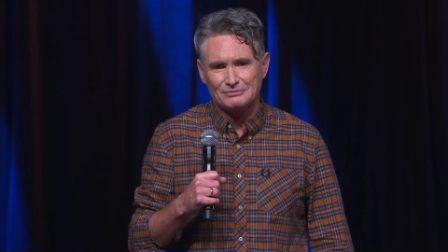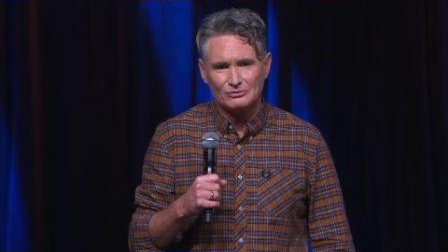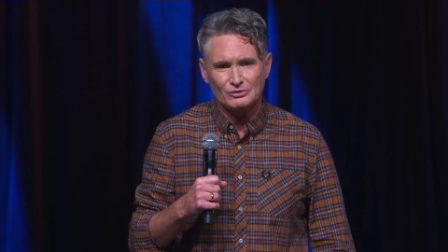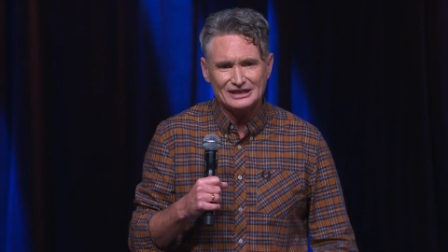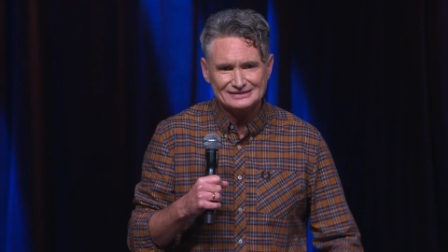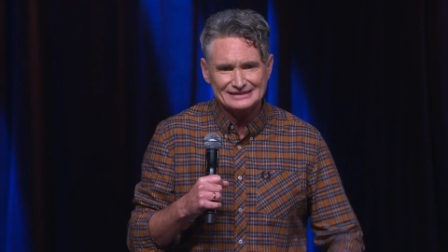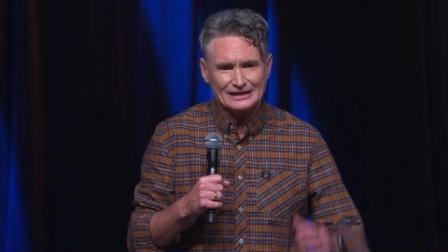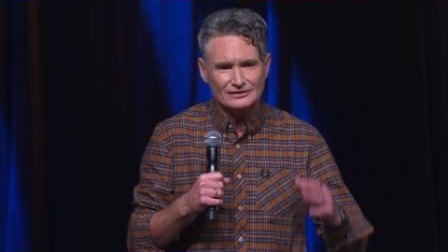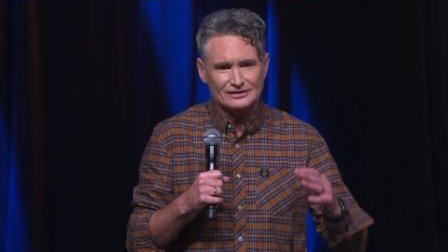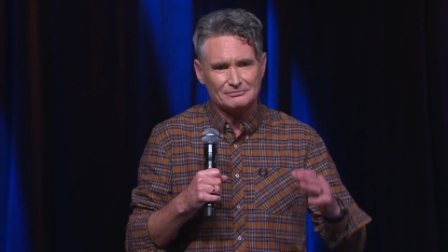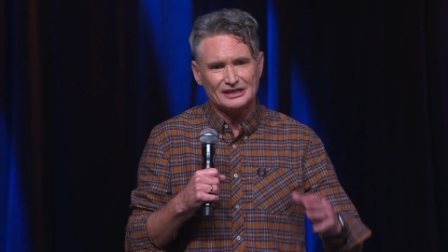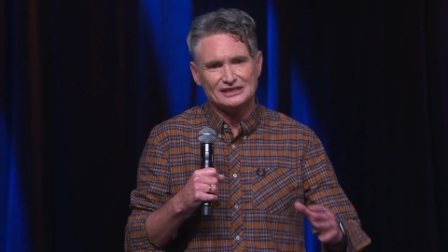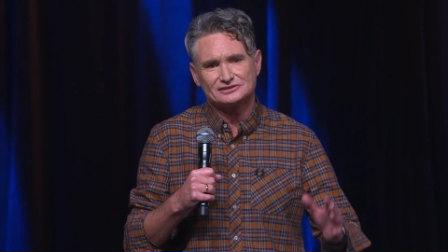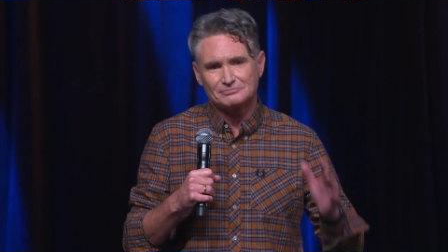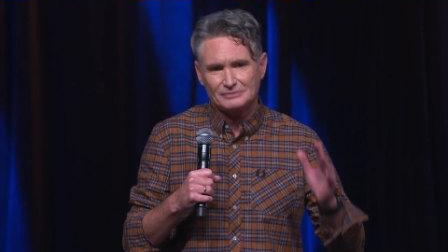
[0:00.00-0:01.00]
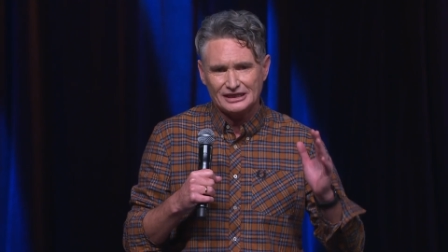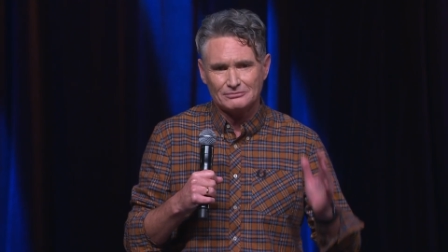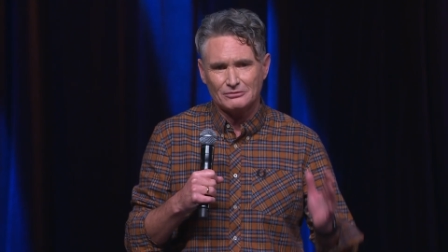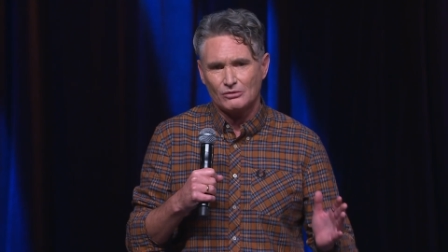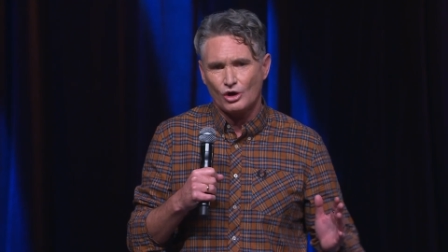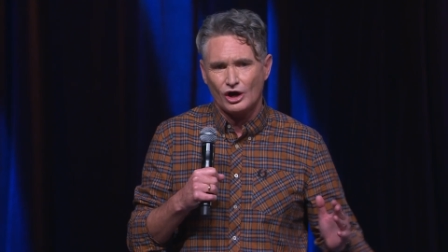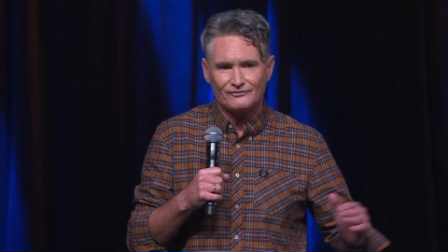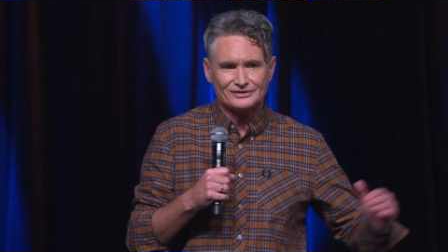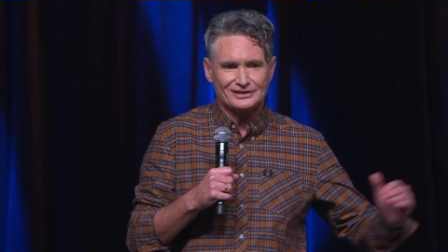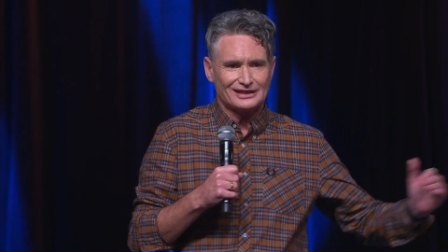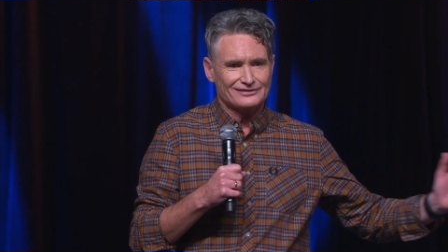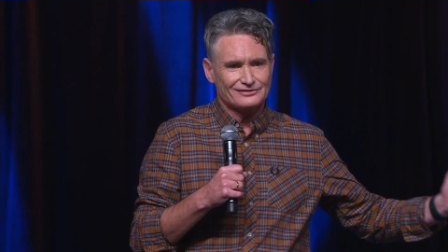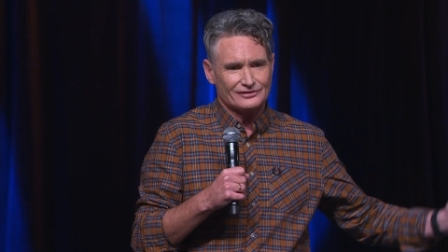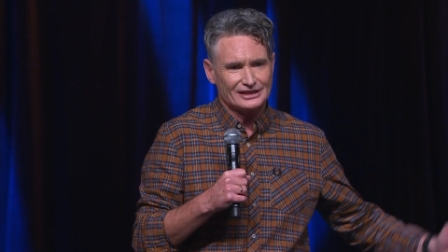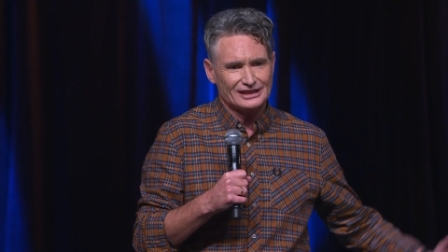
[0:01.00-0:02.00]
But we sat on the beach, me and my wife, and there
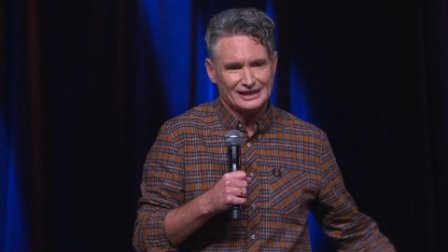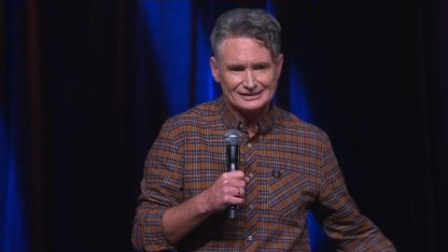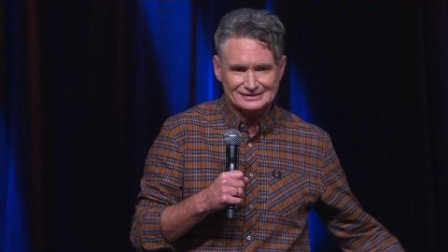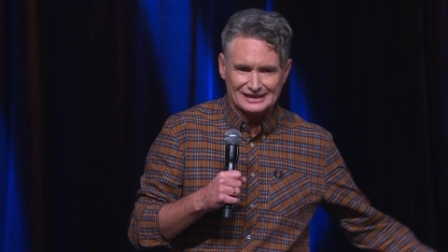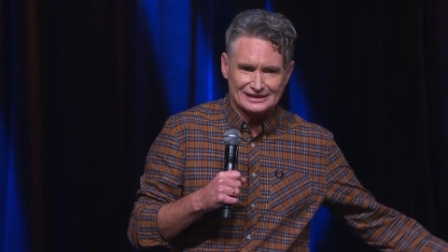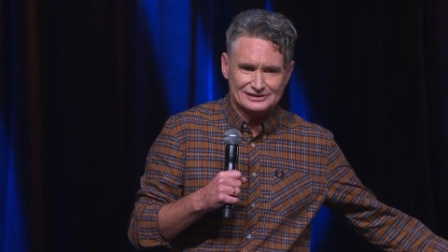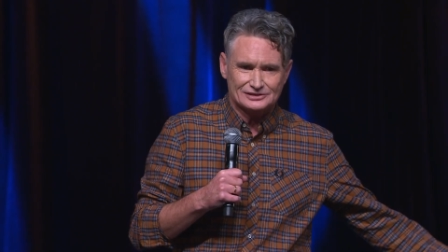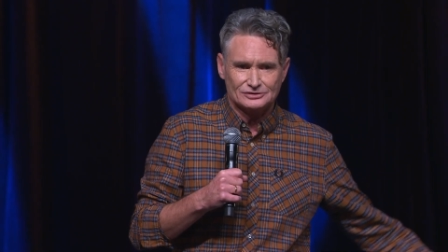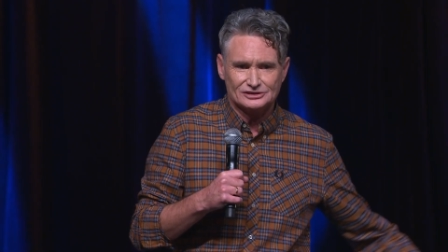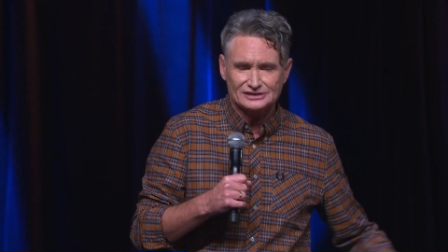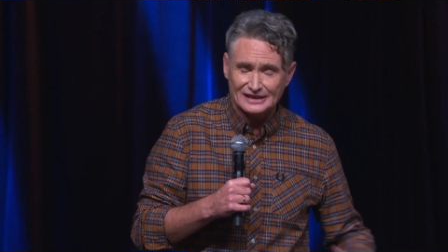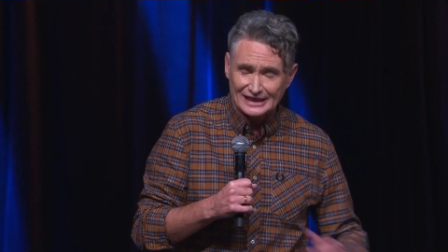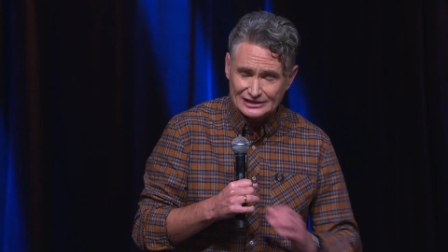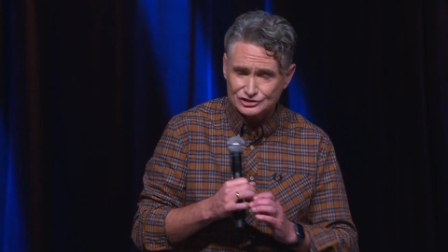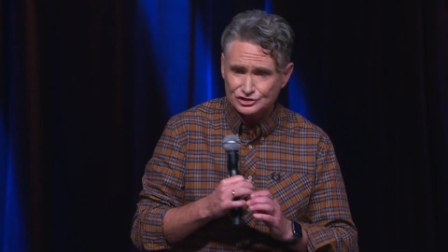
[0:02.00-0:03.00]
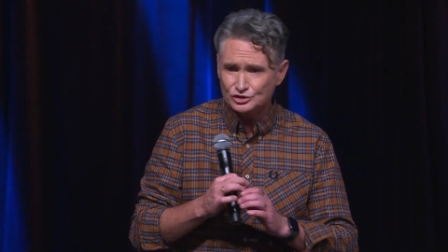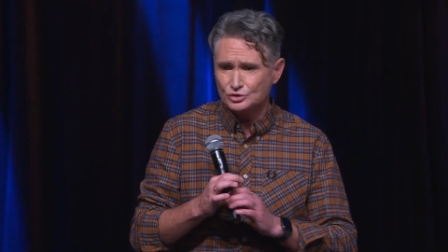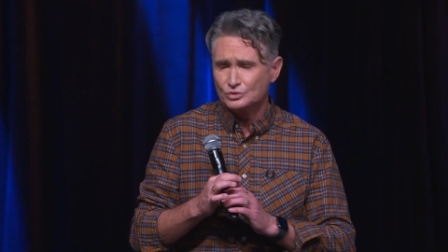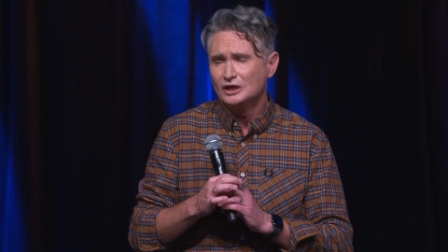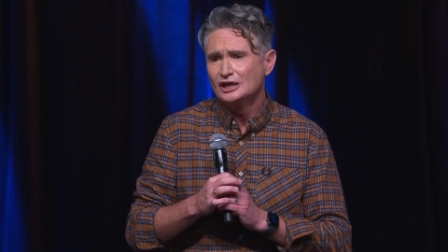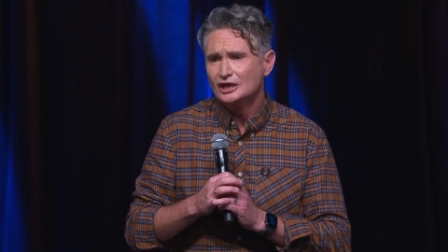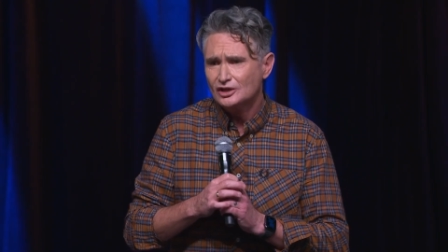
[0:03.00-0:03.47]
are three kids next to us, and then two